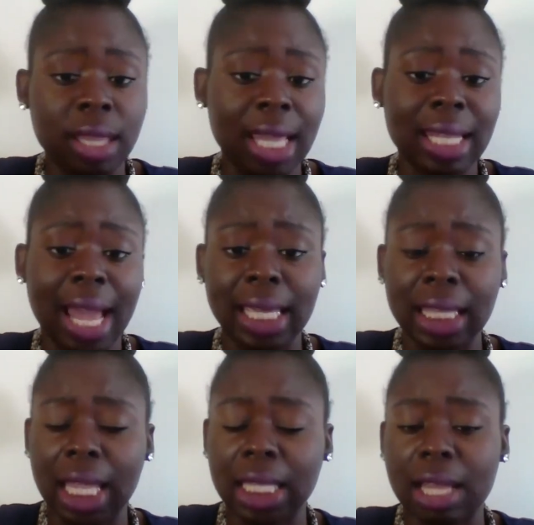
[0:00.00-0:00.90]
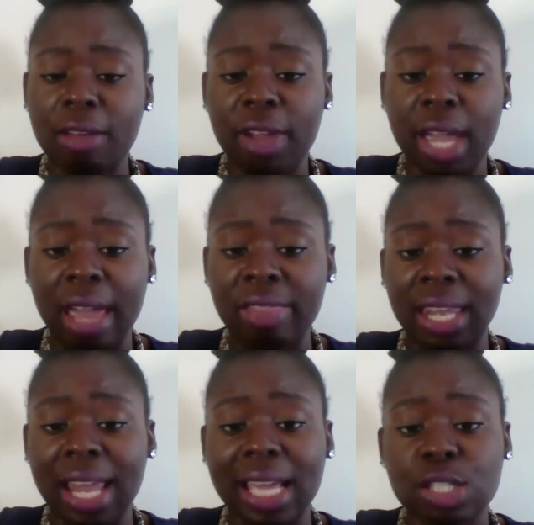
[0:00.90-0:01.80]
They like it, they love it, and
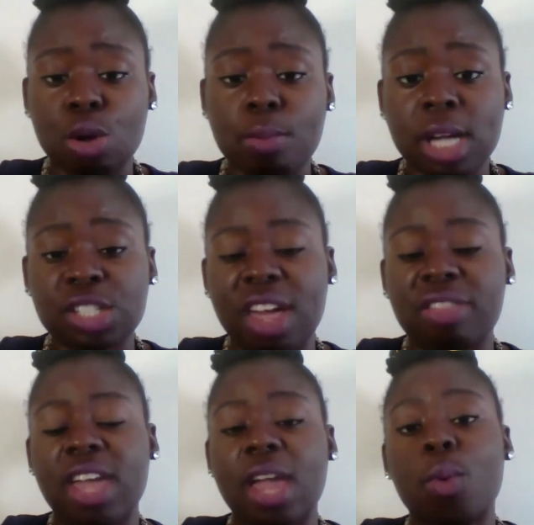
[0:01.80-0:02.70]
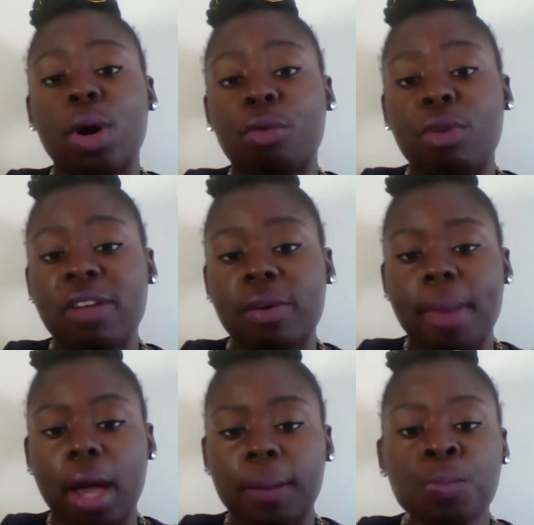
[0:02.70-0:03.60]
they like it so much that they want to rave
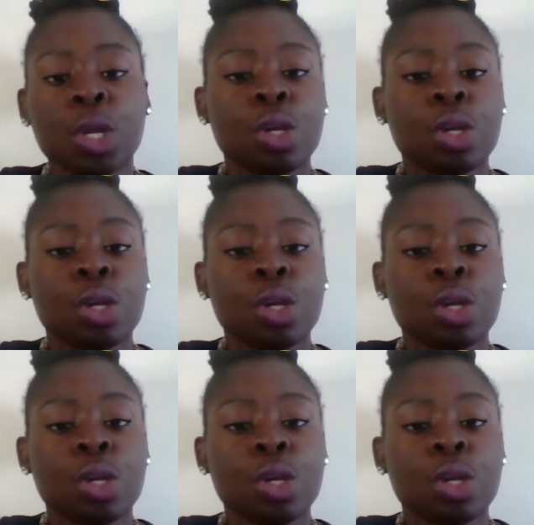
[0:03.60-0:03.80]
about it.